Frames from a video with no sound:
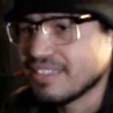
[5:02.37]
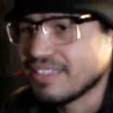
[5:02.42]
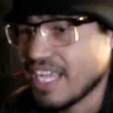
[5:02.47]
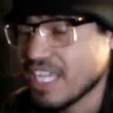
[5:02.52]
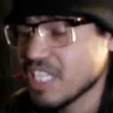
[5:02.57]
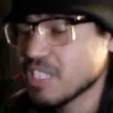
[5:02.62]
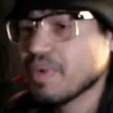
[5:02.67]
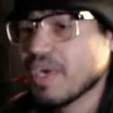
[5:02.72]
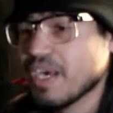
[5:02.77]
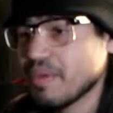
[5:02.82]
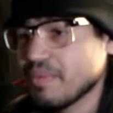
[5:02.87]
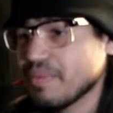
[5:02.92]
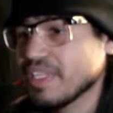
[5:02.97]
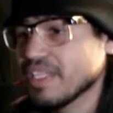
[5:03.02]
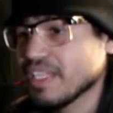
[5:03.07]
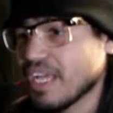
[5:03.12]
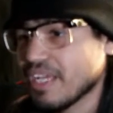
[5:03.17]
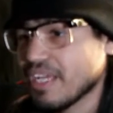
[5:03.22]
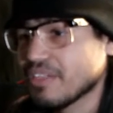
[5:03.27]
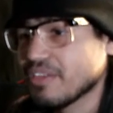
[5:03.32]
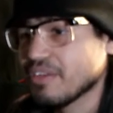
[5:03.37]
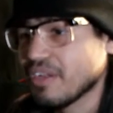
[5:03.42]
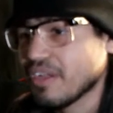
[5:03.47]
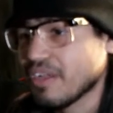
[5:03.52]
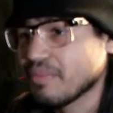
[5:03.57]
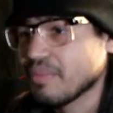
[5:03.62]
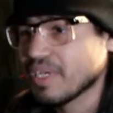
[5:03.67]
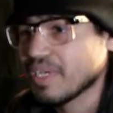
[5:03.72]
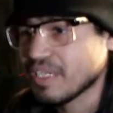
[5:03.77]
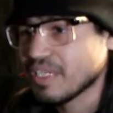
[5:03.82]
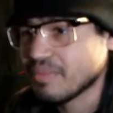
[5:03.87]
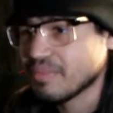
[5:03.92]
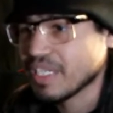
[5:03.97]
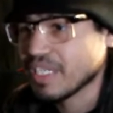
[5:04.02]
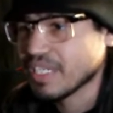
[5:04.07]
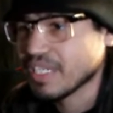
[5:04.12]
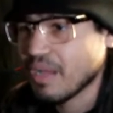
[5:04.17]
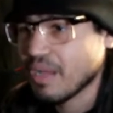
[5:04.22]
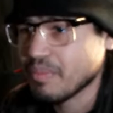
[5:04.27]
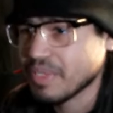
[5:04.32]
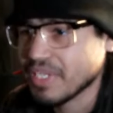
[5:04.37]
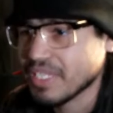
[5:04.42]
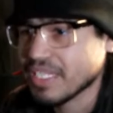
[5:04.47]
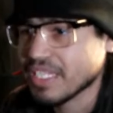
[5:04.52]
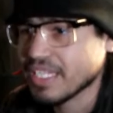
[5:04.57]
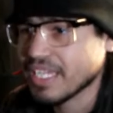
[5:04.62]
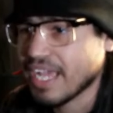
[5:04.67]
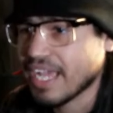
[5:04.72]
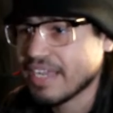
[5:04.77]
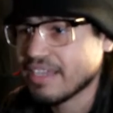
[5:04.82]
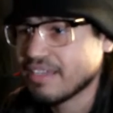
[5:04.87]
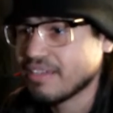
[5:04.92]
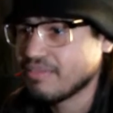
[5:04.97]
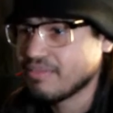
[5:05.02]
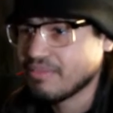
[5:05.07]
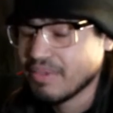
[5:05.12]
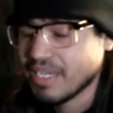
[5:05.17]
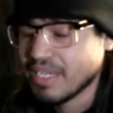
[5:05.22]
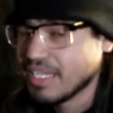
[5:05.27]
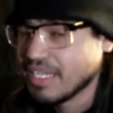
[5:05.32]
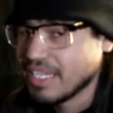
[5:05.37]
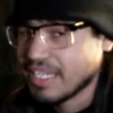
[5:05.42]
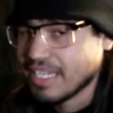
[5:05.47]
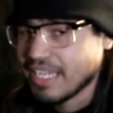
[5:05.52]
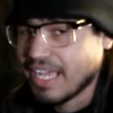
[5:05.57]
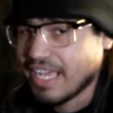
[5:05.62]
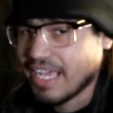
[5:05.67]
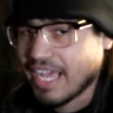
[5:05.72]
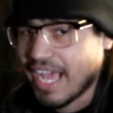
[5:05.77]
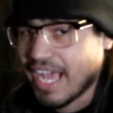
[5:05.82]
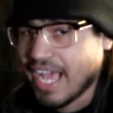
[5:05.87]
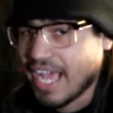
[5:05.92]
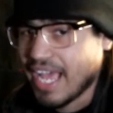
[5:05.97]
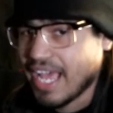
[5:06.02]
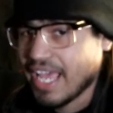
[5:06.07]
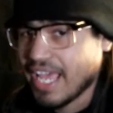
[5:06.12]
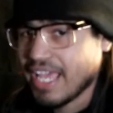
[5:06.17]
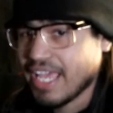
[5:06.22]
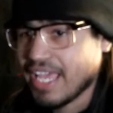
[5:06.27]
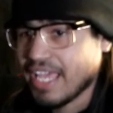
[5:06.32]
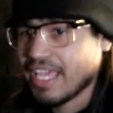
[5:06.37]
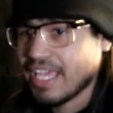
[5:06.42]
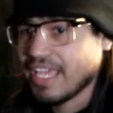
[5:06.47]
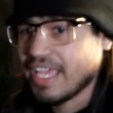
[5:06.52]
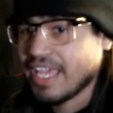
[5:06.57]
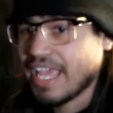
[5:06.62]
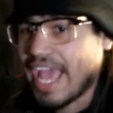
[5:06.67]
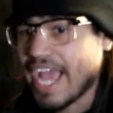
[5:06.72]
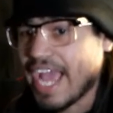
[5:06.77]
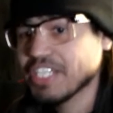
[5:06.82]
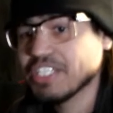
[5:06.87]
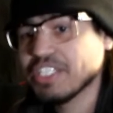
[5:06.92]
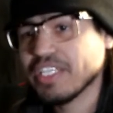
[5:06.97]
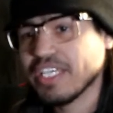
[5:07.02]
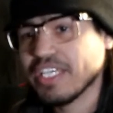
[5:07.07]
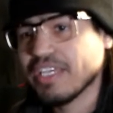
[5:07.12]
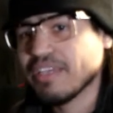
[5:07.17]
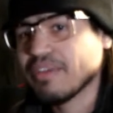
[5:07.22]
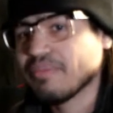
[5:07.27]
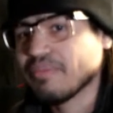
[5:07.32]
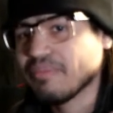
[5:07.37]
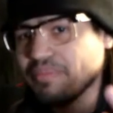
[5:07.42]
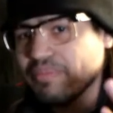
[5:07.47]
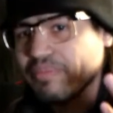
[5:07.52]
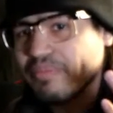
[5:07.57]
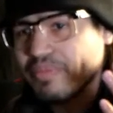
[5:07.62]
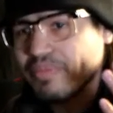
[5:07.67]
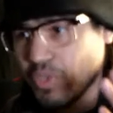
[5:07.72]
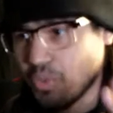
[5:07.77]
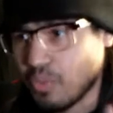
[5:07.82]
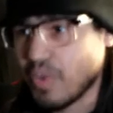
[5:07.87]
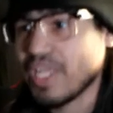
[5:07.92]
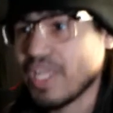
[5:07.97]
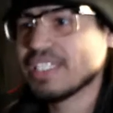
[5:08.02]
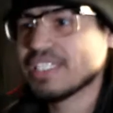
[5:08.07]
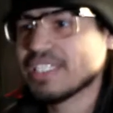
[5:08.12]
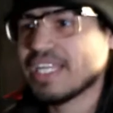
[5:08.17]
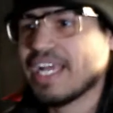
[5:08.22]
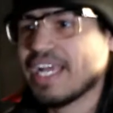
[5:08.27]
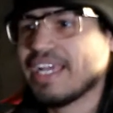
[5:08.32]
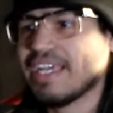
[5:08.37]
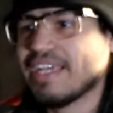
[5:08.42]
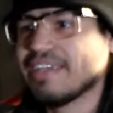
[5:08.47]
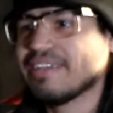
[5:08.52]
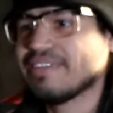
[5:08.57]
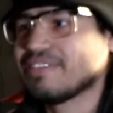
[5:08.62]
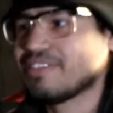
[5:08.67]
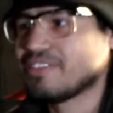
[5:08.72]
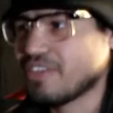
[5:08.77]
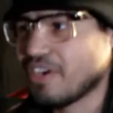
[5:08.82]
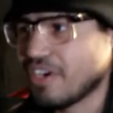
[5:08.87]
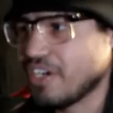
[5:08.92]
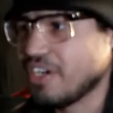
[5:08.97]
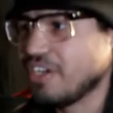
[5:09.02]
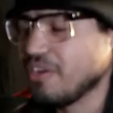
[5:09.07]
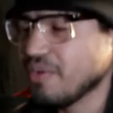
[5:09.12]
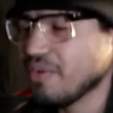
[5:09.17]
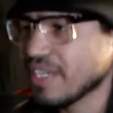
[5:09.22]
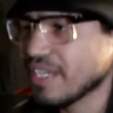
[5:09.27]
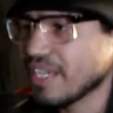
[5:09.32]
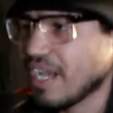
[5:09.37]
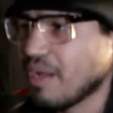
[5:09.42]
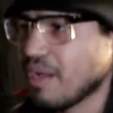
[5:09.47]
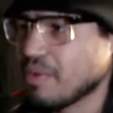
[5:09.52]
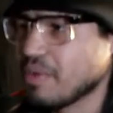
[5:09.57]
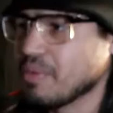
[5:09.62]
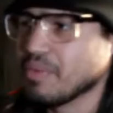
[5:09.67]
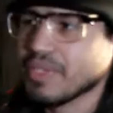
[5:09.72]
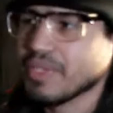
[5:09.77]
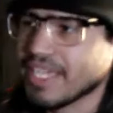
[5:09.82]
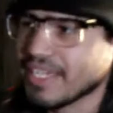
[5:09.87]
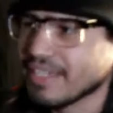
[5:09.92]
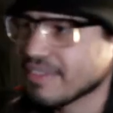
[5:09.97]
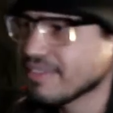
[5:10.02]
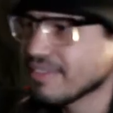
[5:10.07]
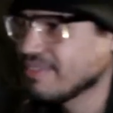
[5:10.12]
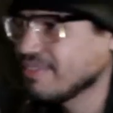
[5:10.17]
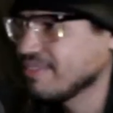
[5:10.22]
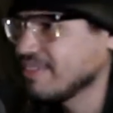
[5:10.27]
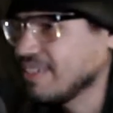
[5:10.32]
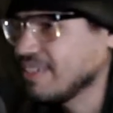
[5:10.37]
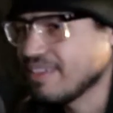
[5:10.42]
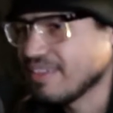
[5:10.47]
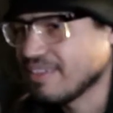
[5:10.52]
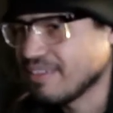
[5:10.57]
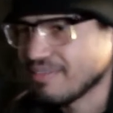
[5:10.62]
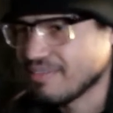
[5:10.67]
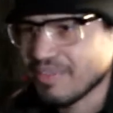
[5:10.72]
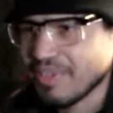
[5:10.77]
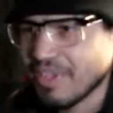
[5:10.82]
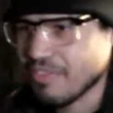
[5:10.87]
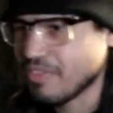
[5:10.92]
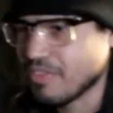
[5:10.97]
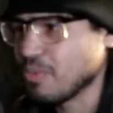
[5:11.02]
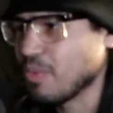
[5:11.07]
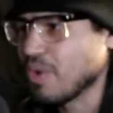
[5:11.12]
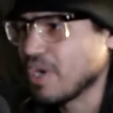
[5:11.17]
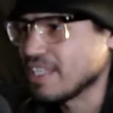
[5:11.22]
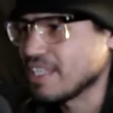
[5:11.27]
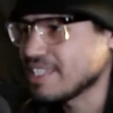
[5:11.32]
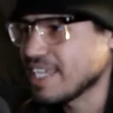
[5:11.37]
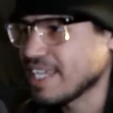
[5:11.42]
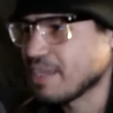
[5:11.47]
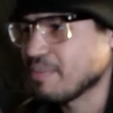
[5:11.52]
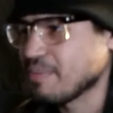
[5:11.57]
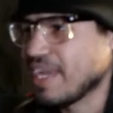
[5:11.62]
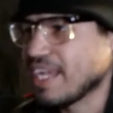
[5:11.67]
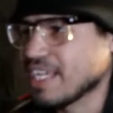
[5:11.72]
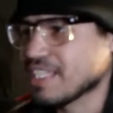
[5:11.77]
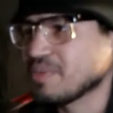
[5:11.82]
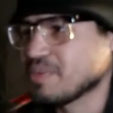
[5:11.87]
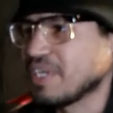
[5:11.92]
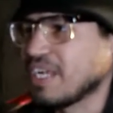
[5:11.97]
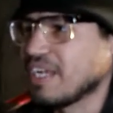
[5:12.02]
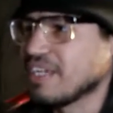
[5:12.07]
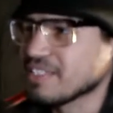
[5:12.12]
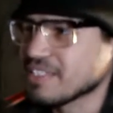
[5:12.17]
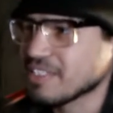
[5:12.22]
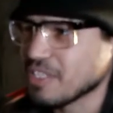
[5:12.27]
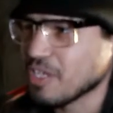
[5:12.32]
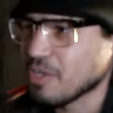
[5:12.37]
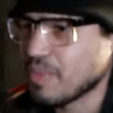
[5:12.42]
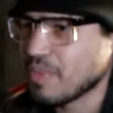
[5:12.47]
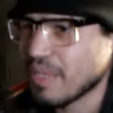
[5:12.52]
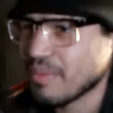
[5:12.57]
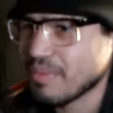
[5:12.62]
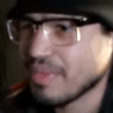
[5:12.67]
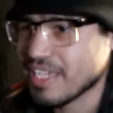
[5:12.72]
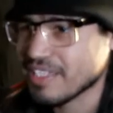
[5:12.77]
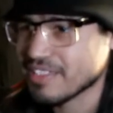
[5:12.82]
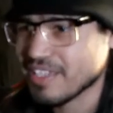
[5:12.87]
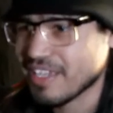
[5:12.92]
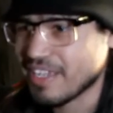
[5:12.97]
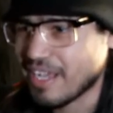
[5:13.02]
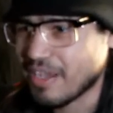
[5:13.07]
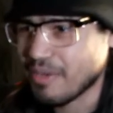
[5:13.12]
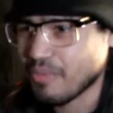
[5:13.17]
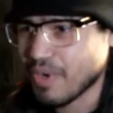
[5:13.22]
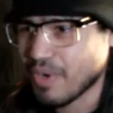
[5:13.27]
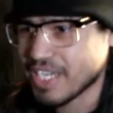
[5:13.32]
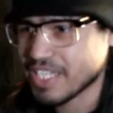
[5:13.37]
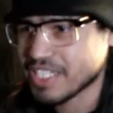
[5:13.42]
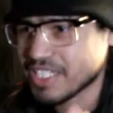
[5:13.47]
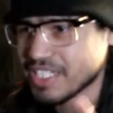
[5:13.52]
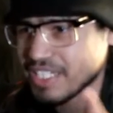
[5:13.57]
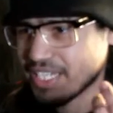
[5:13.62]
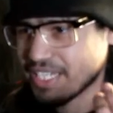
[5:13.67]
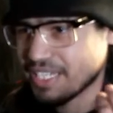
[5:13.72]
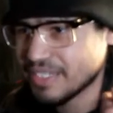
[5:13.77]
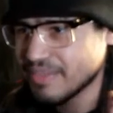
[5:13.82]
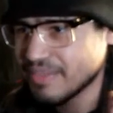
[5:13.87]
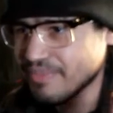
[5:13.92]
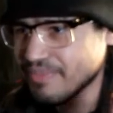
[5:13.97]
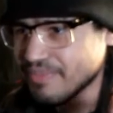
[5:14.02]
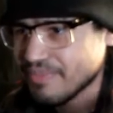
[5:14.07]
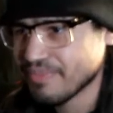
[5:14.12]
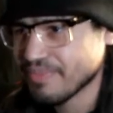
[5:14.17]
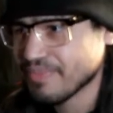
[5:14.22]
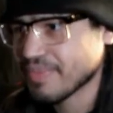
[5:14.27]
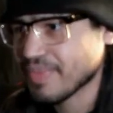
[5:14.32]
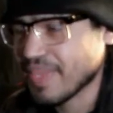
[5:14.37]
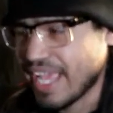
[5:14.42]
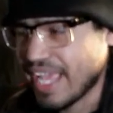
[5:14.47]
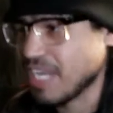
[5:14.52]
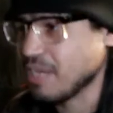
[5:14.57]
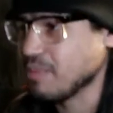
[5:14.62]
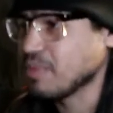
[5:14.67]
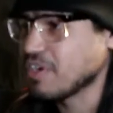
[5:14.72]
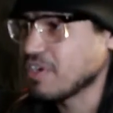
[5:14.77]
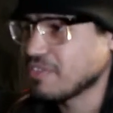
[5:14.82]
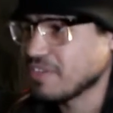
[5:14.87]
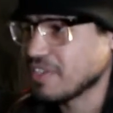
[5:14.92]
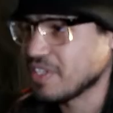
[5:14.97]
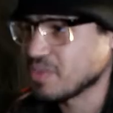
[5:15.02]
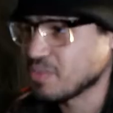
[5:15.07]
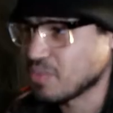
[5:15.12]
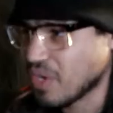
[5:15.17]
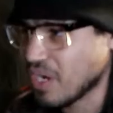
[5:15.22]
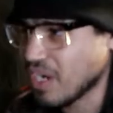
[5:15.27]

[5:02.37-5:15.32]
they inspired me a lot throughout my my comedy thing. I I actually the reason I started doing comedy, well, like, if I want to take it back to when I was a little baby, I saw I watched um, Eddie Murphy's